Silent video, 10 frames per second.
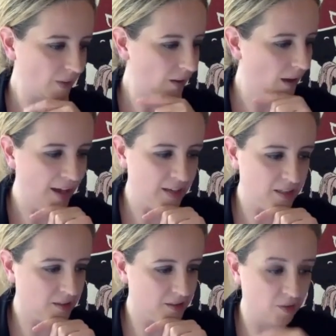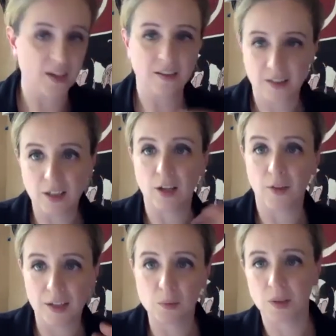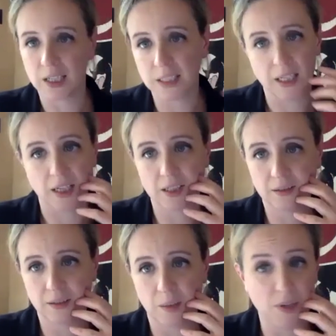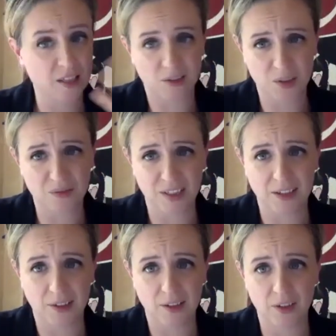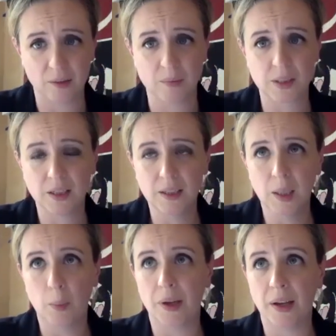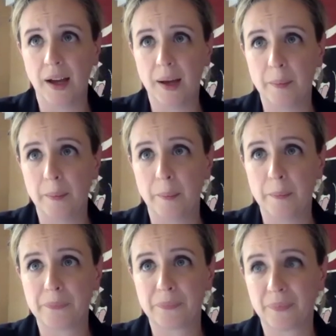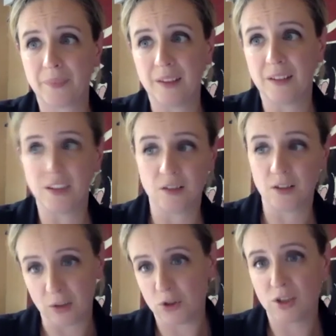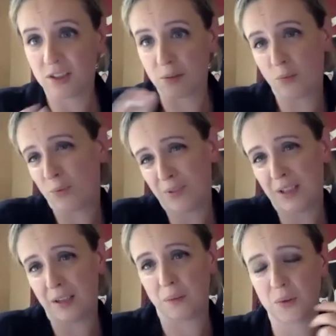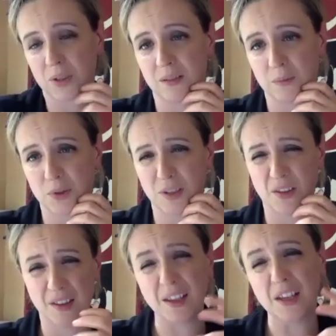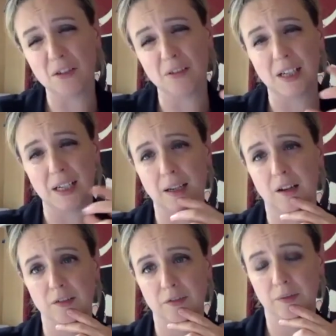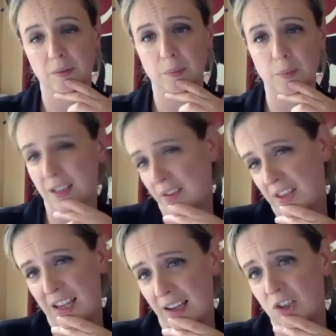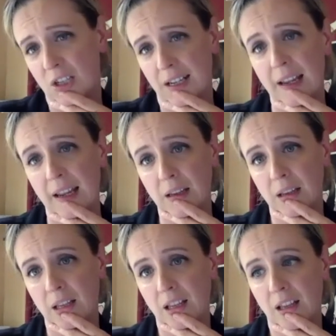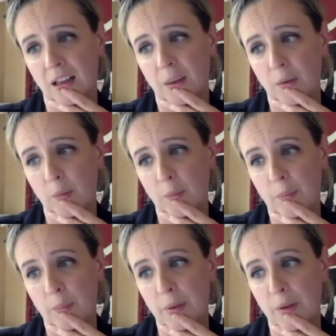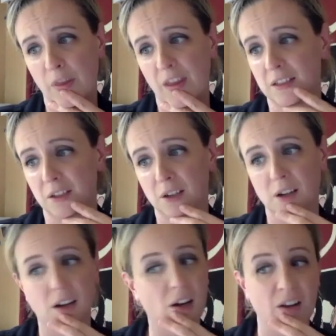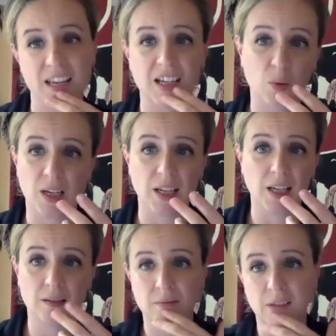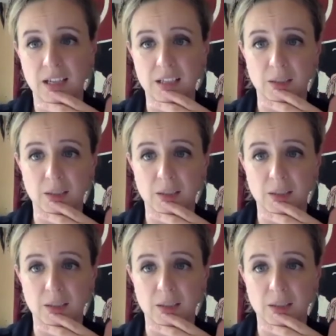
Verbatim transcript: and so that you know that's what I did. I missed lots of really great films, but um, you, you, know, so you know, what's the, what's the thing that you really love? Because I think actually, both things are are equally easy